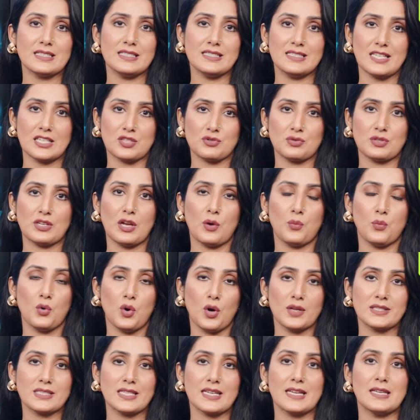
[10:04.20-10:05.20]
Industry
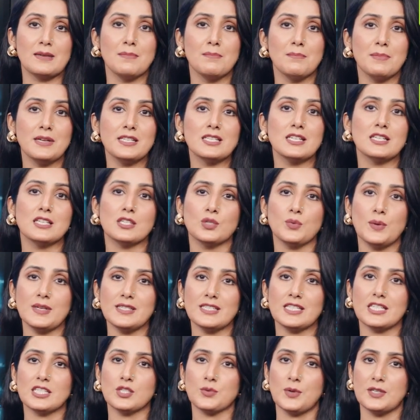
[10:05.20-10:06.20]
Awards in
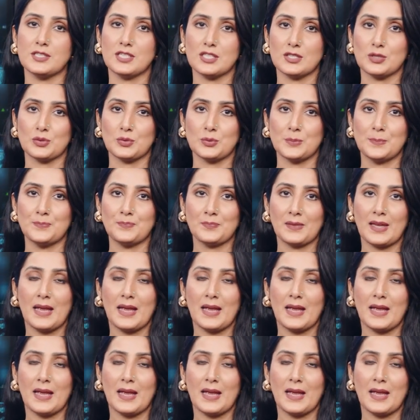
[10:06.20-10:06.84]
mid-2022.